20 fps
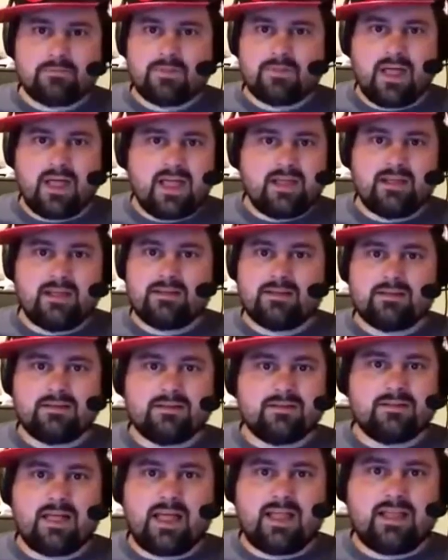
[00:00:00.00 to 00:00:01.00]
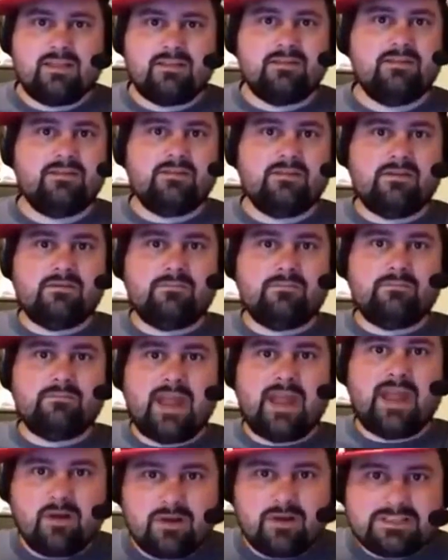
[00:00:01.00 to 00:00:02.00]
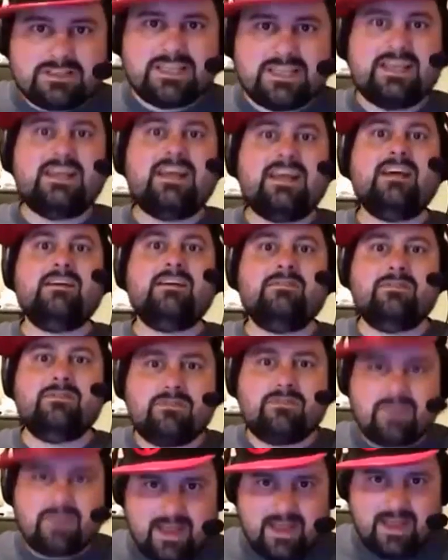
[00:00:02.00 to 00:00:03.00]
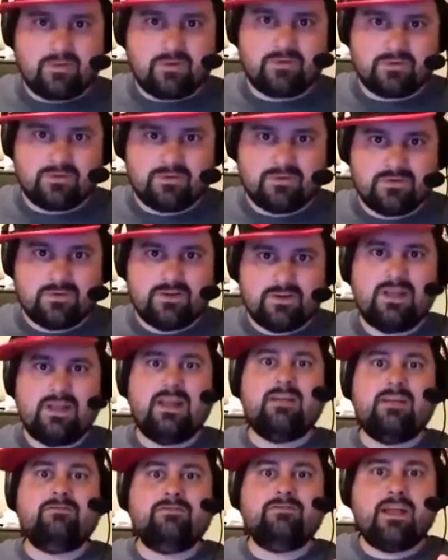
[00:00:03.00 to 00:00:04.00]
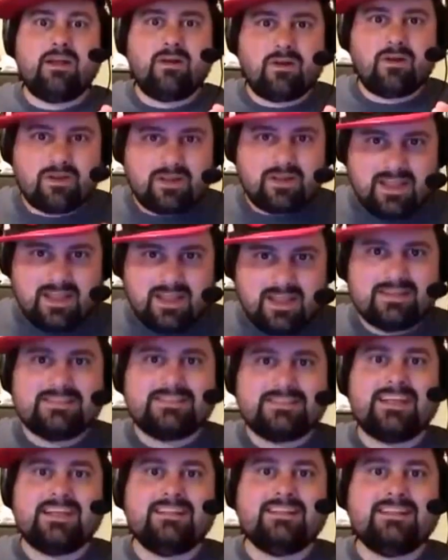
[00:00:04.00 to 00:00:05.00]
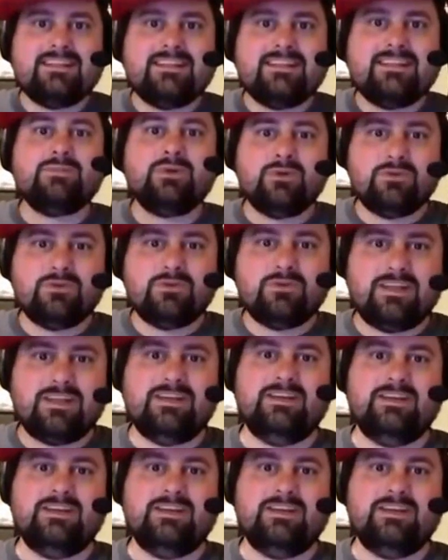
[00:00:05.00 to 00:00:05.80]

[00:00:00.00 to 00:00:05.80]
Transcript: Like parenting fail. if there are kids in this movie.